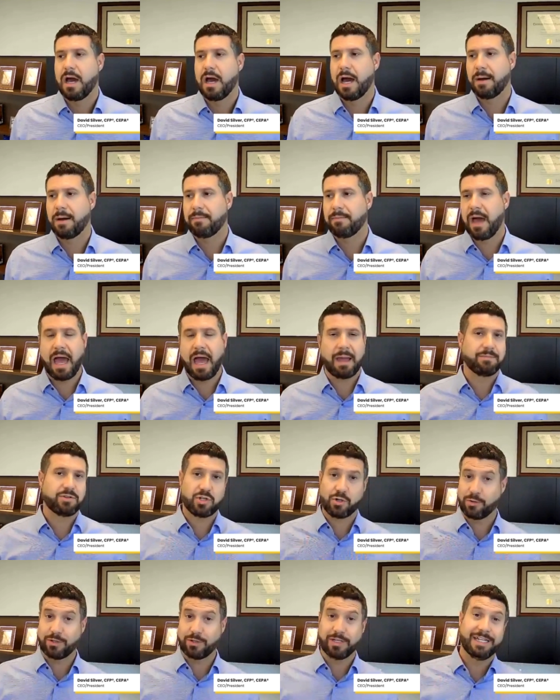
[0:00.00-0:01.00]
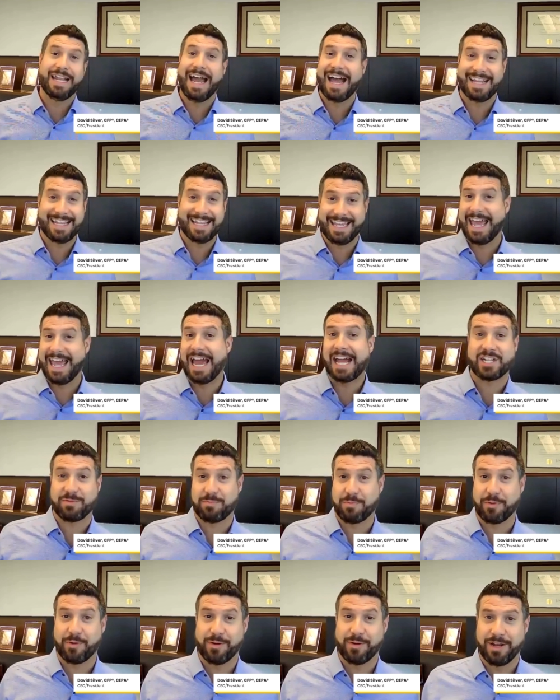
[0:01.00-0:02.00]
I'm certainly not the
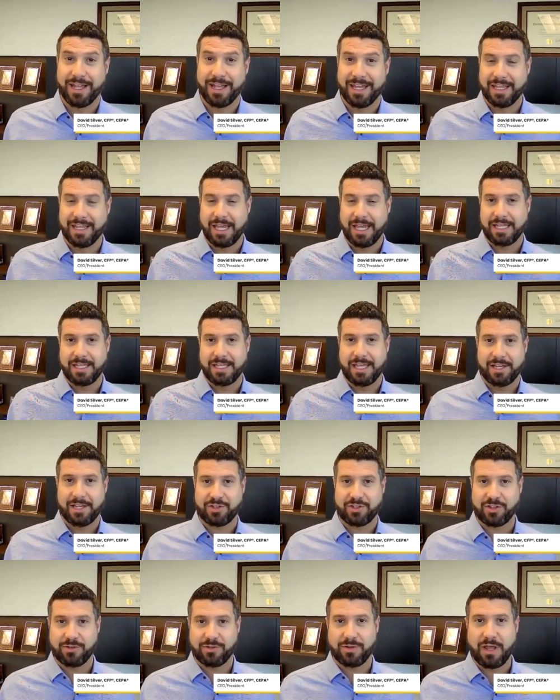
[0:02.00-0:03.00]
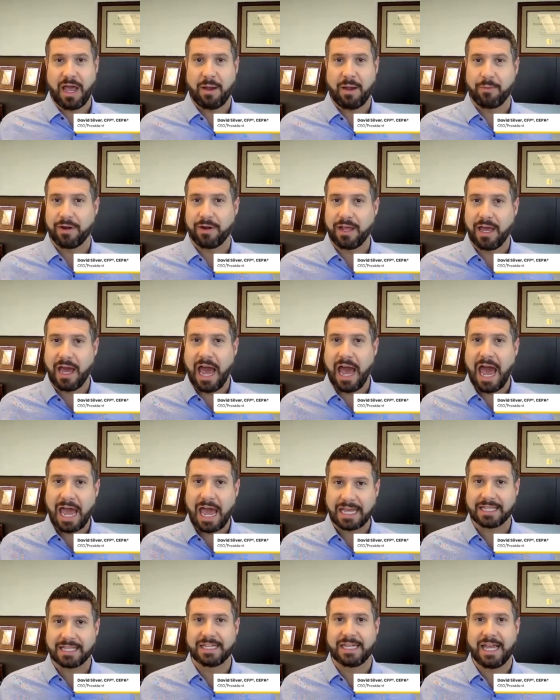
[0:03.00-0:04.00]
expert in this, and I would
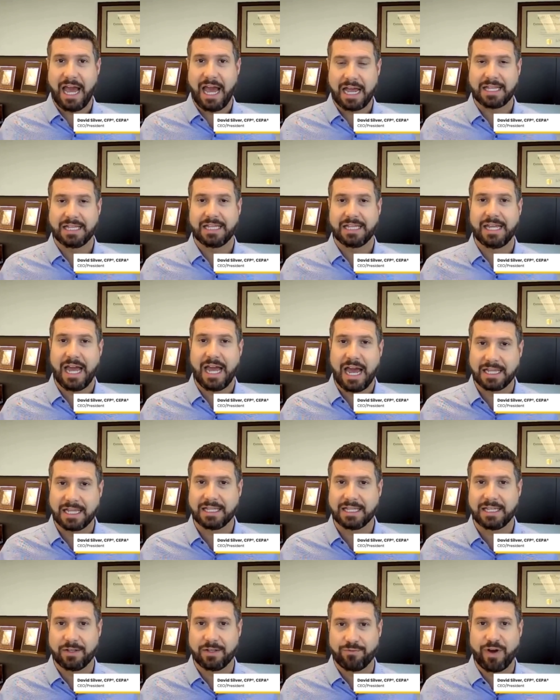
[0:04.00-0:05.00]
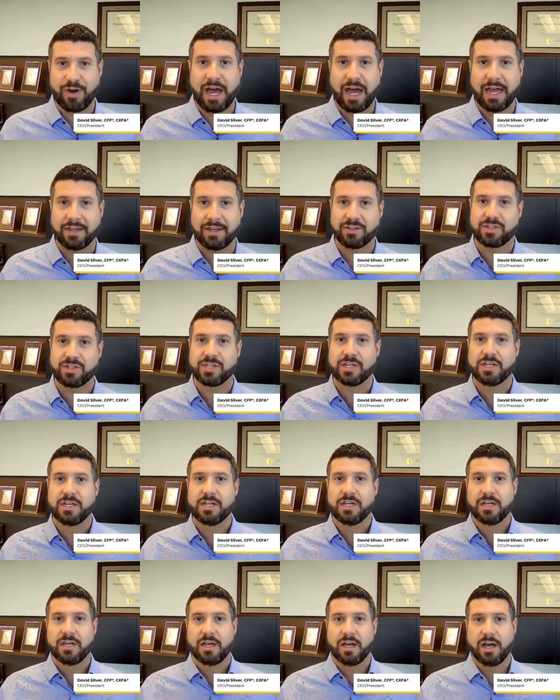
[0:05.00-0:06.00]
highly, highly, highly advise
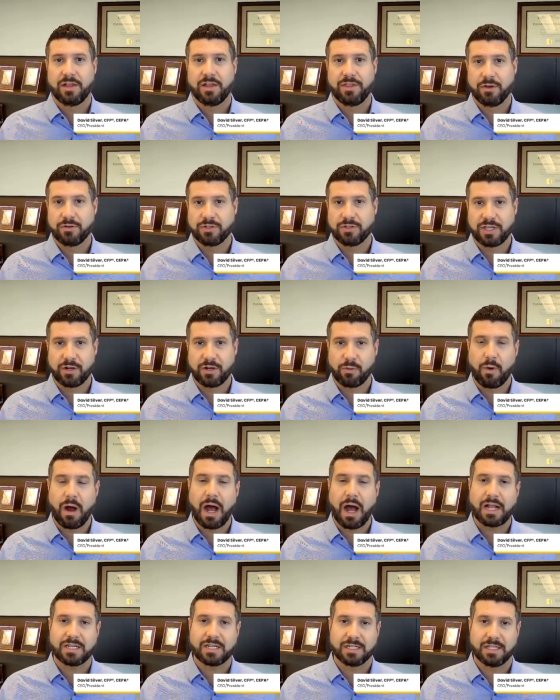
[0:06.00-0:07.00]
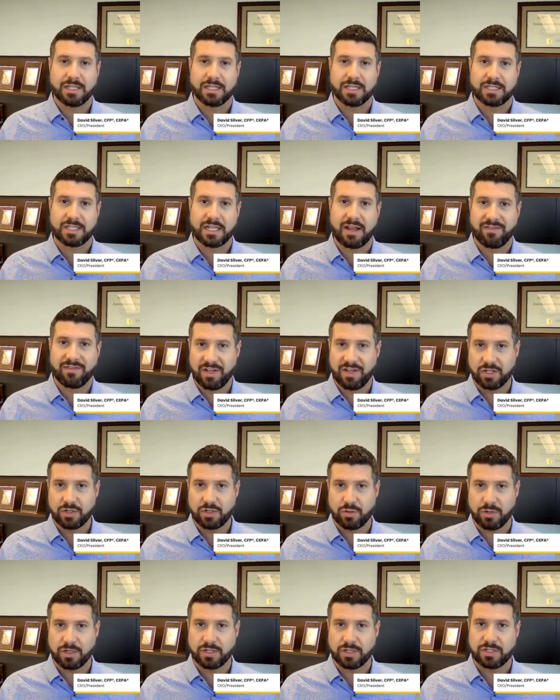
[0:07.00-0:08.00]
those that are watching this that have an
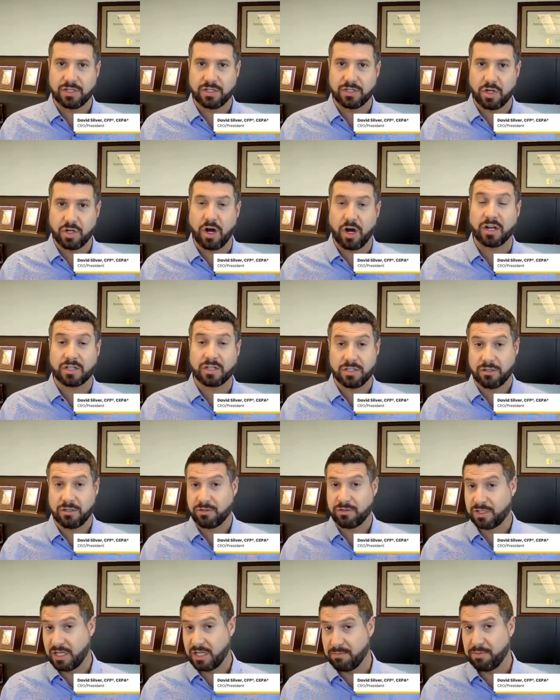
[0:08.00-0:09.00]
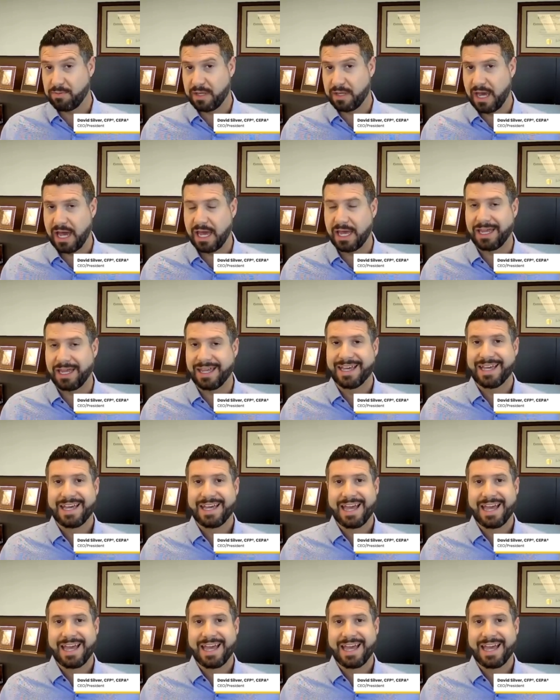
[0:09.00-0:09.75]
interest to talk to their CPA,